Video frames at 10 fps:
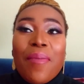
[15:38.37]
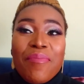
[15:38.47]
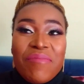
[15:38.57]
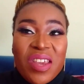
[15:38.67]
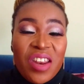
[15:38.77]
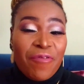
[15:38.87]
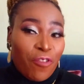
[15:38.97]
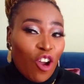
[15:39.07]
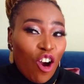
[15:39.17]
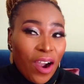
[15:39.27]
mini
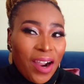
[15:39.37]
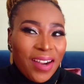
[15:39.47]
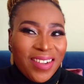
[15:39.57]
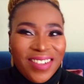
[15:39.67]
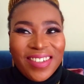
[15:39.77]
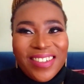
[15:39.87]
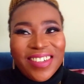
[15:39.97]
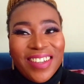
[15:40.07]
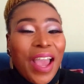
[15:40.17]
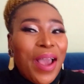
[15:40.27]

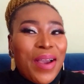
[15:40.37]
vlog,